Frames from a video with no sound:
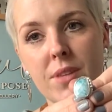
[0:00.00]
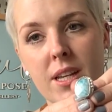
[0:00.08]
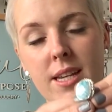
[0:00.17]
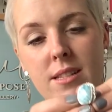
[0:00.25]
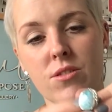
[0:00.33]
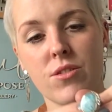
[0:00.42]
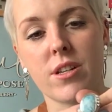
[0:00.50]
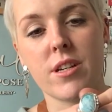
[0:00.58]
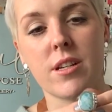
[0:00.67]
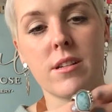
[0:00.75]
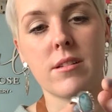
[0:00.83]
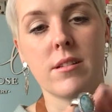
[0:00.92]
Here's
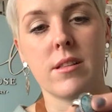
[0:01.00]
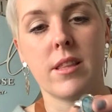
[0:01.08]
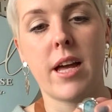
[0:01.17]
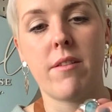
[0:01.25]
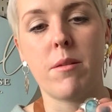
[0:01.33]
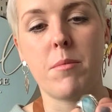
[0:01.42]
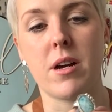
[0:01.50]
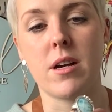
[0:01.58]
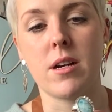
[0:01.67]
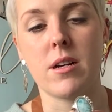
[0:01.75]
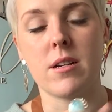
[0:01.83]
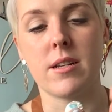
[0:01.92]
another
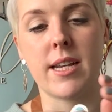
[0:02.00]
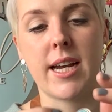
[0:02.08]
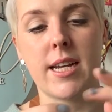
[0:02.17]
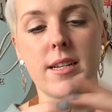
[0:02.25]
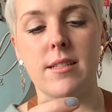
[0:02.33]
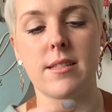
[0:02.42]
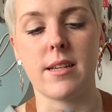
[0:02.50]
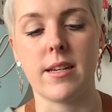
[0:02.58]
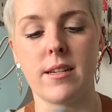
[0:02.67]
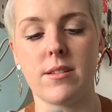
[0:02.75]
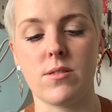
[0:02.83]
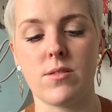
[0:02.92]
Larimar, nice
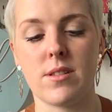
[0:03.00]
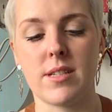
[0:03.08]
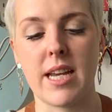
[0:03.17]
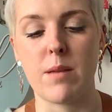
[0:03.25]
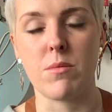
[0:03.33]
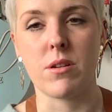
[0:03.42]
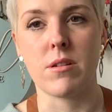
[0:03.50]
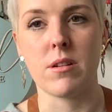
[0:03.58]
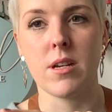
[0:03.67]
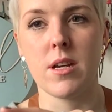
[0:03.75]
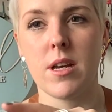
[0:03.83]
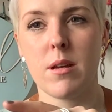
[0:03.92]
sort of statement
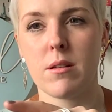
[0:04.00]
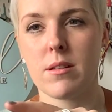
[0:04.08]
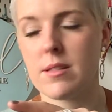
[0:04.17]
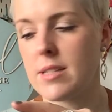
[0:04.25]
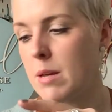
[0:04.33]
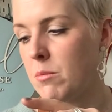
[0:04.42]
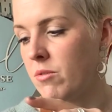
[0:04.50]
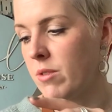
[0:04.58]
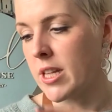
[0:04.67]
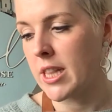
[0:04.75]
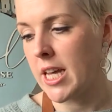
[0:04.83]
ring